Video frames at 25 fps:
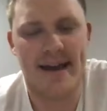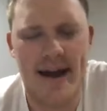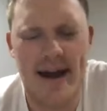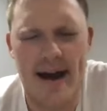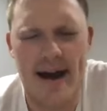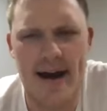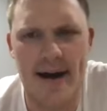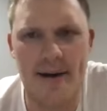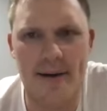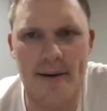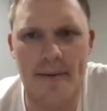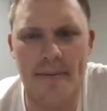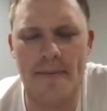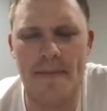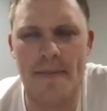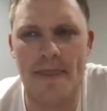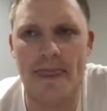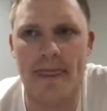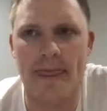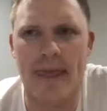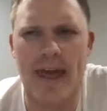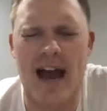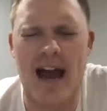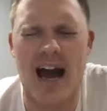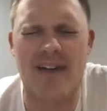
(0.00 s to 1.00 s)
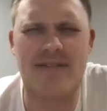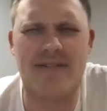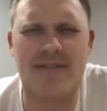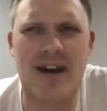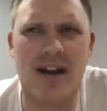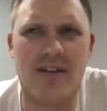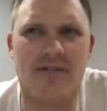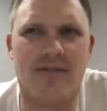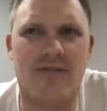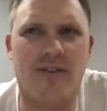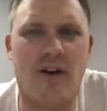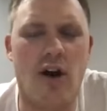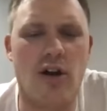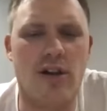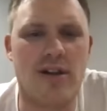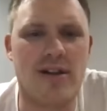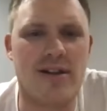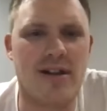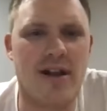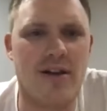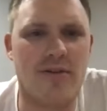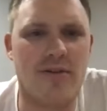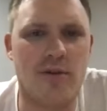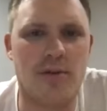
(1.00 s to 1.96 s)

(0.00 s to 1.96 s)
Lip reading: I've got to fall in love